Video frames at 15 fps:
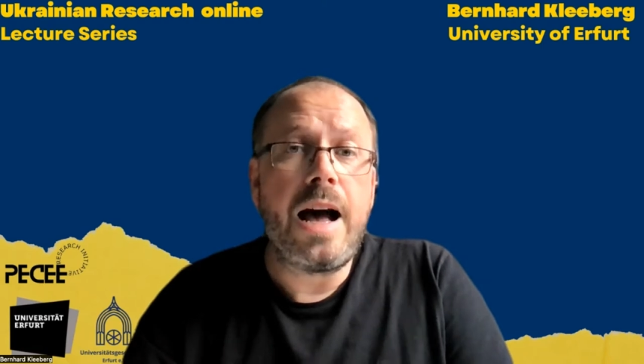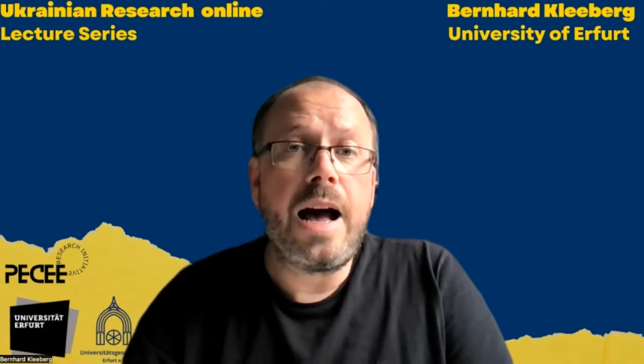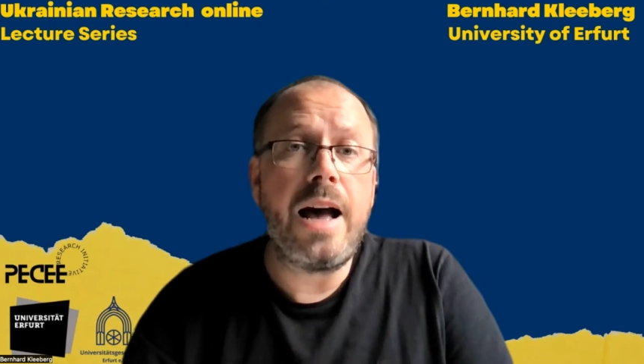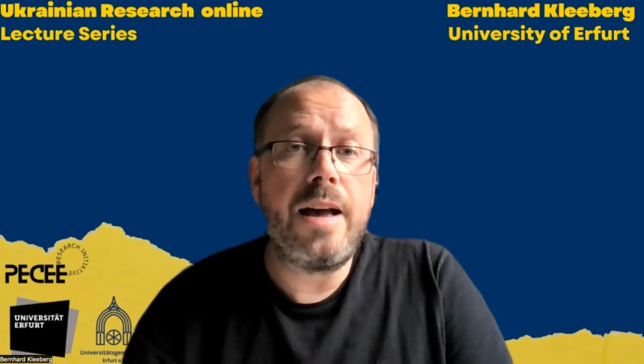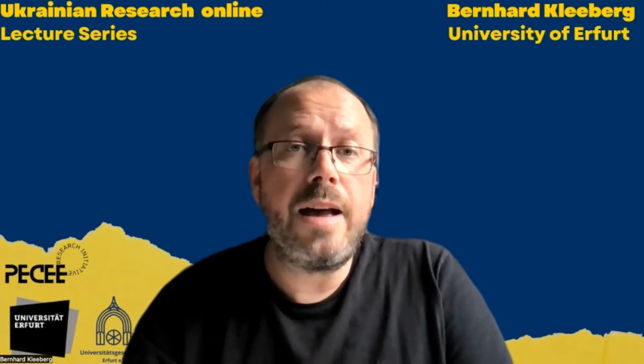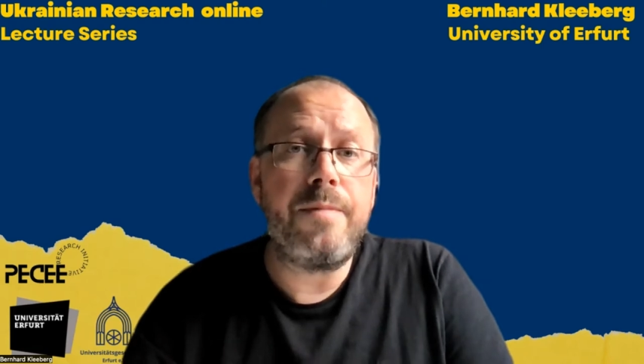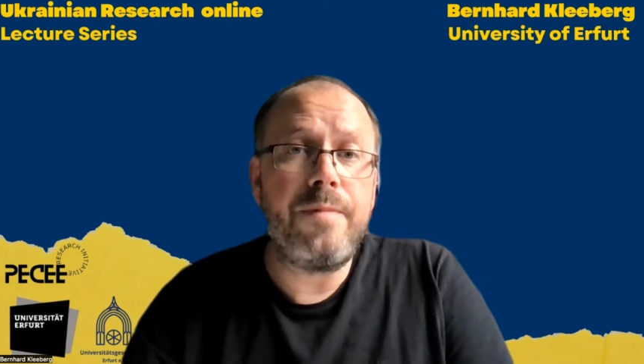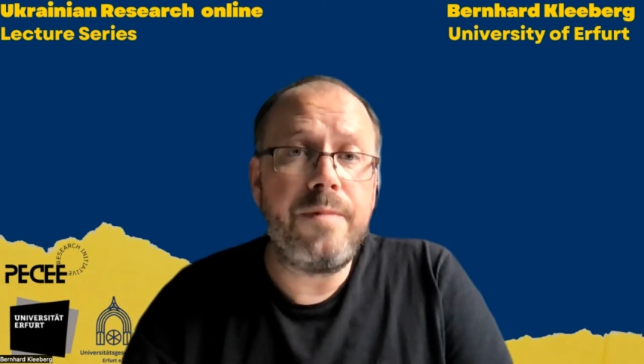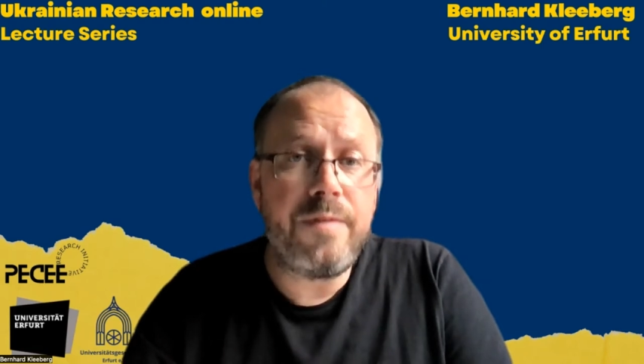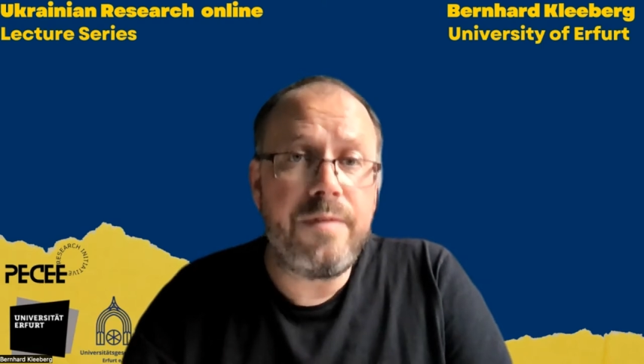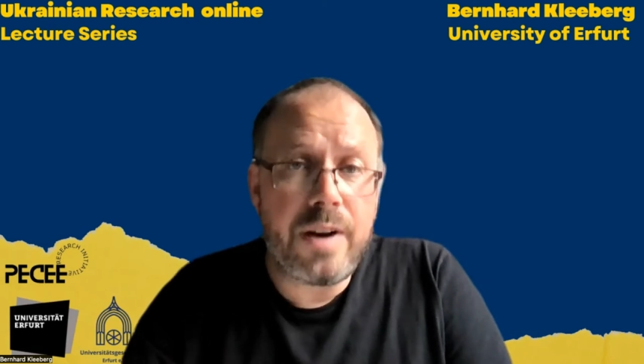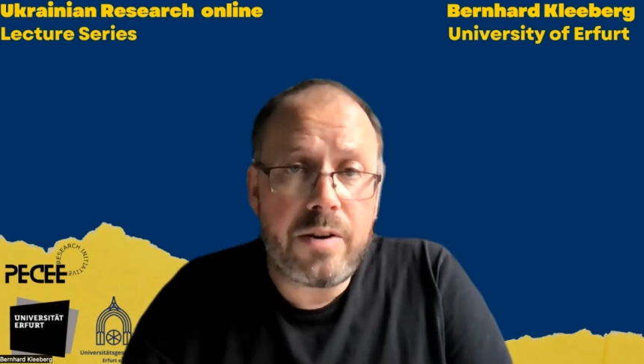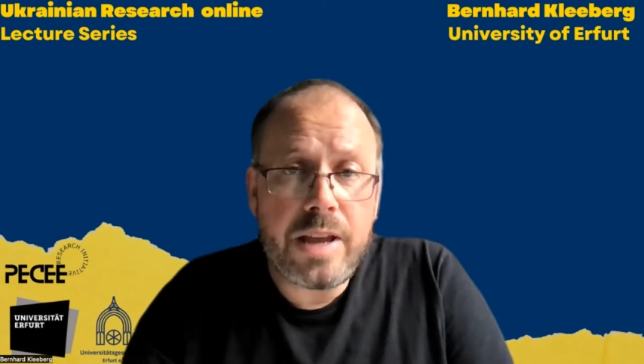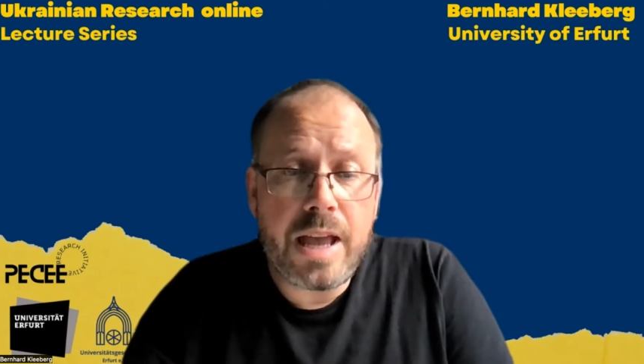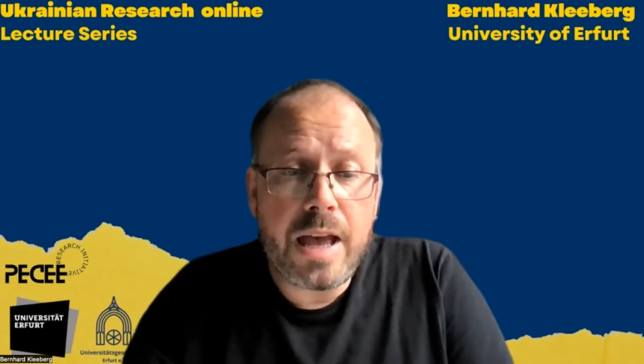I'm
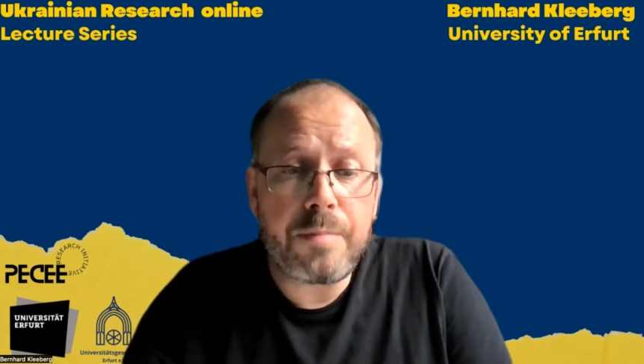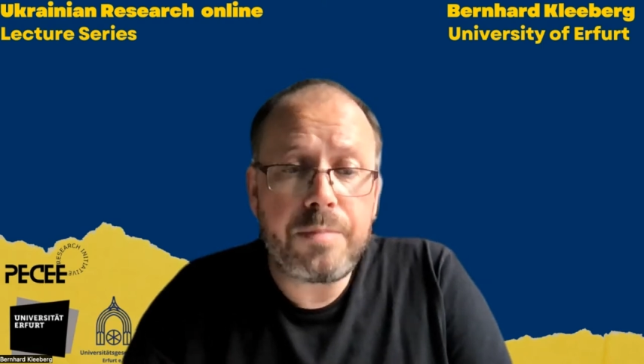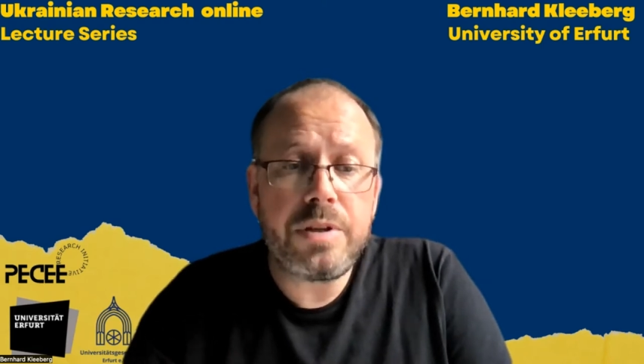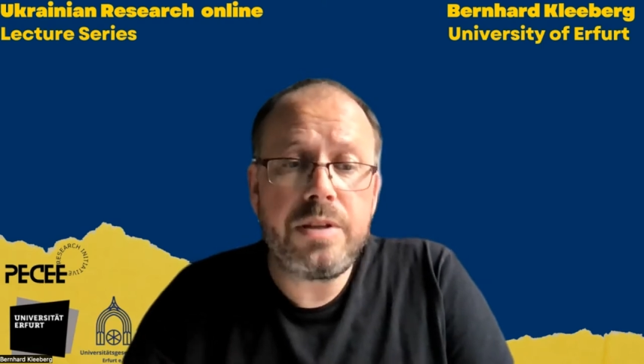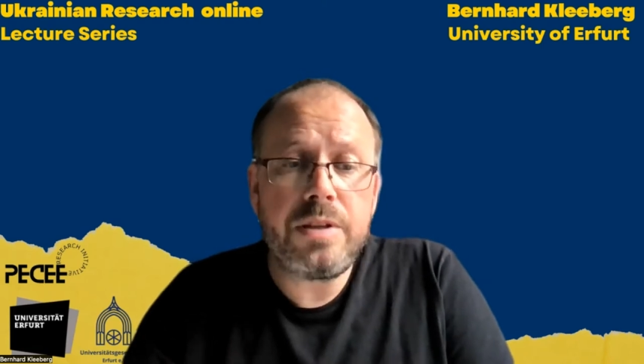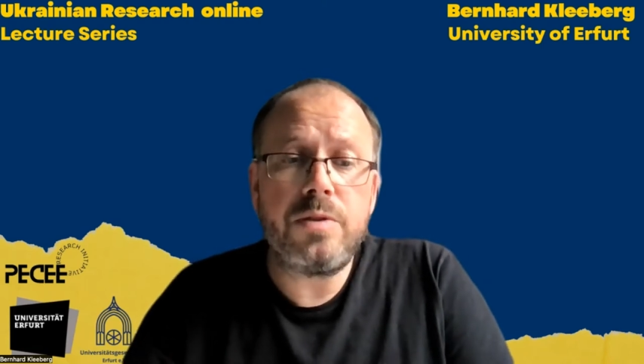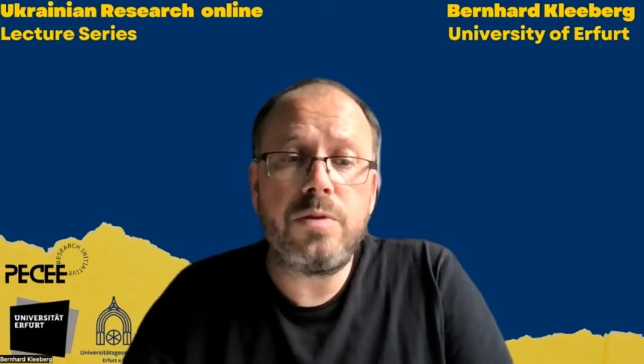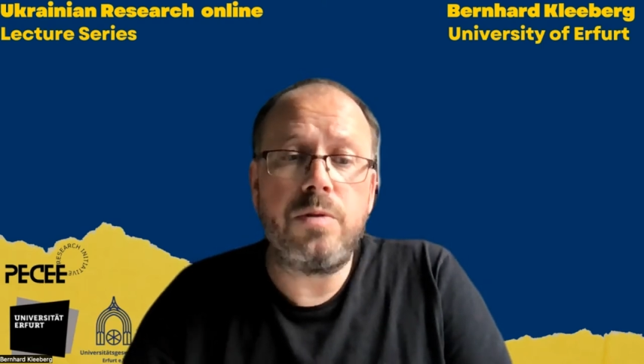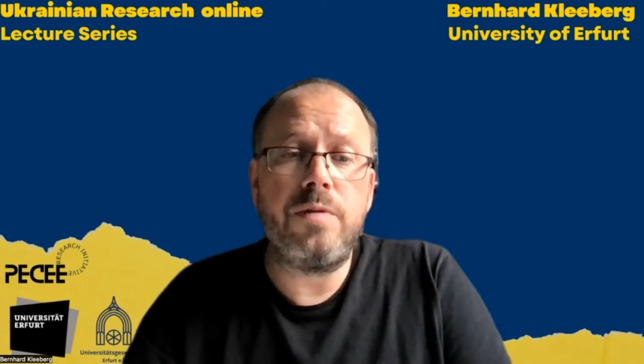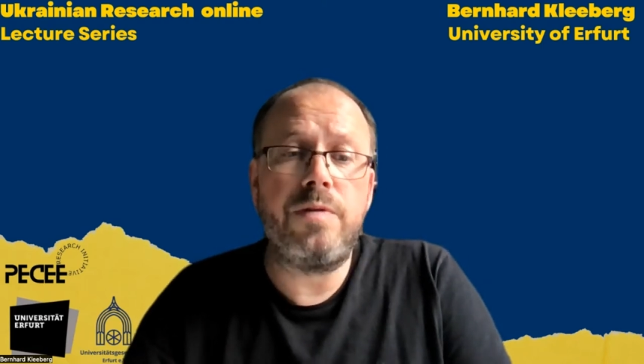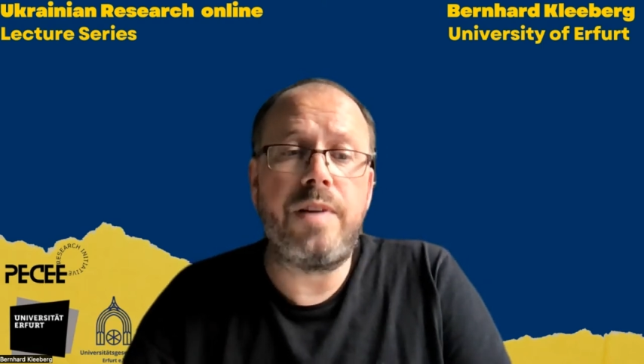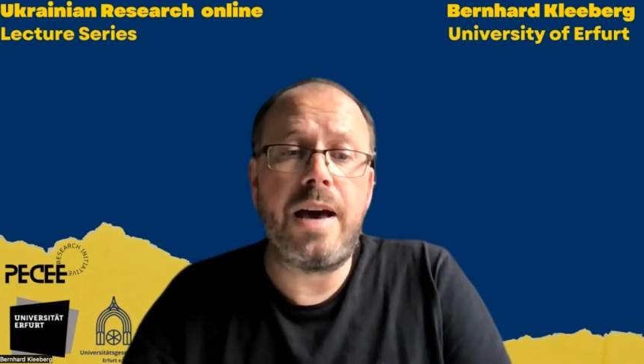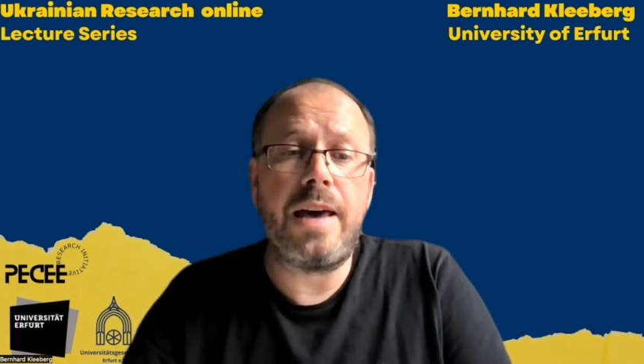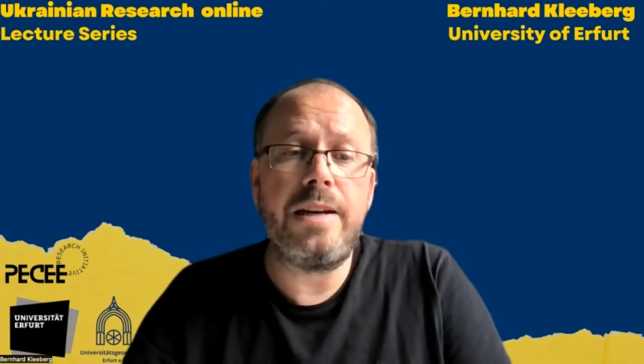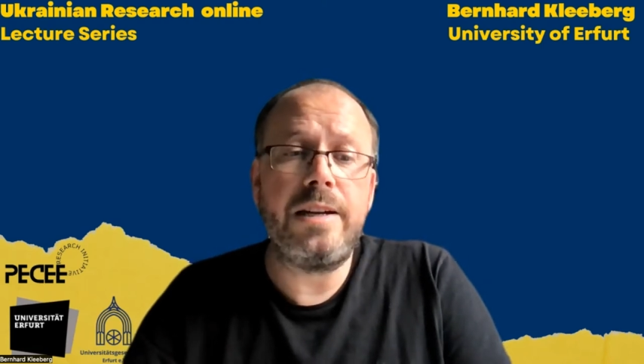very happy to
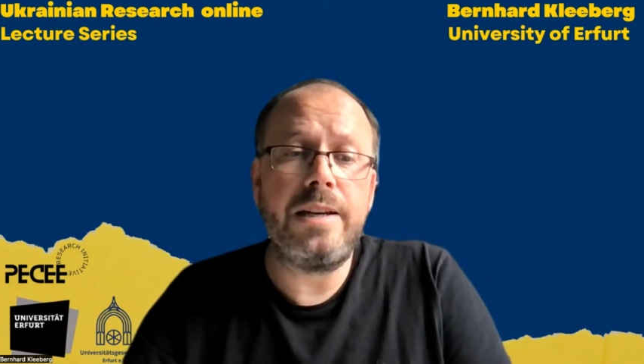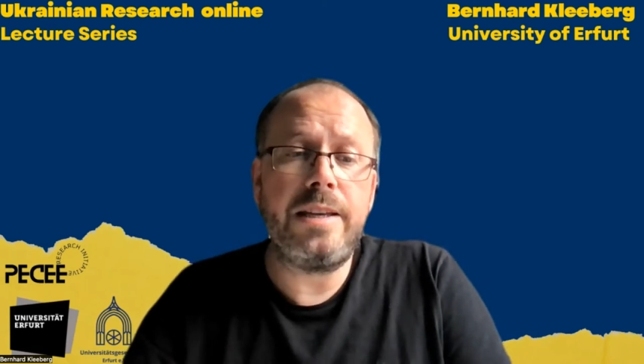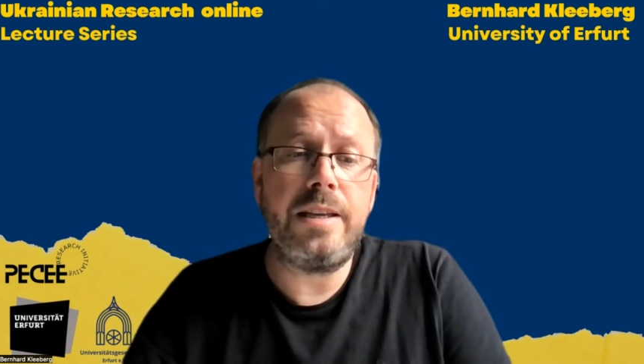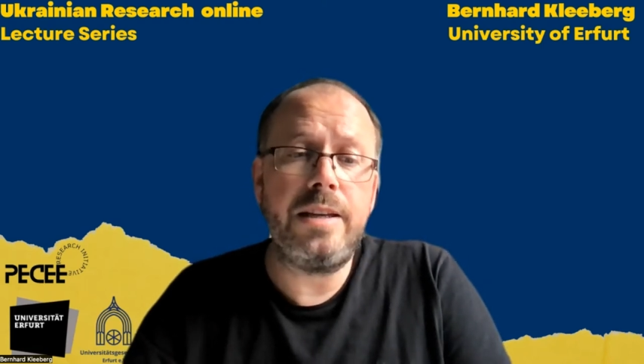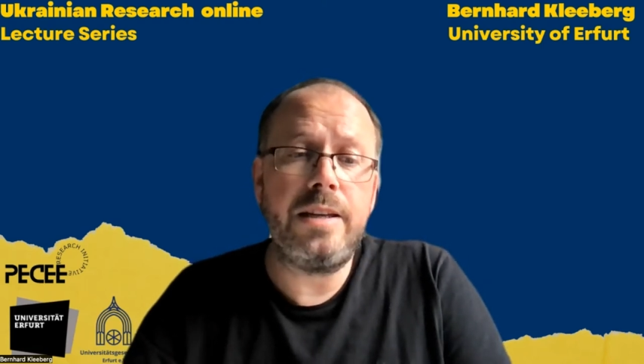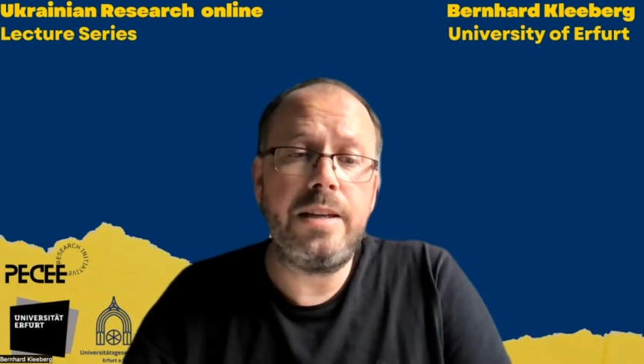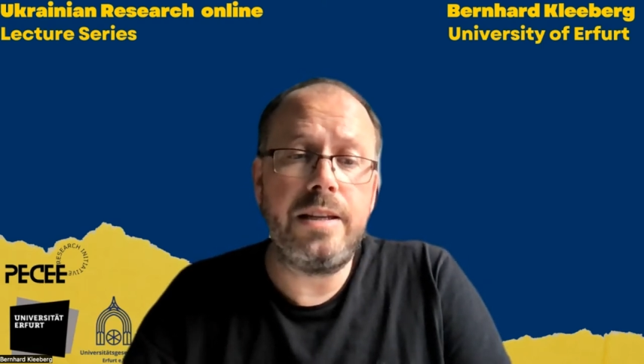finally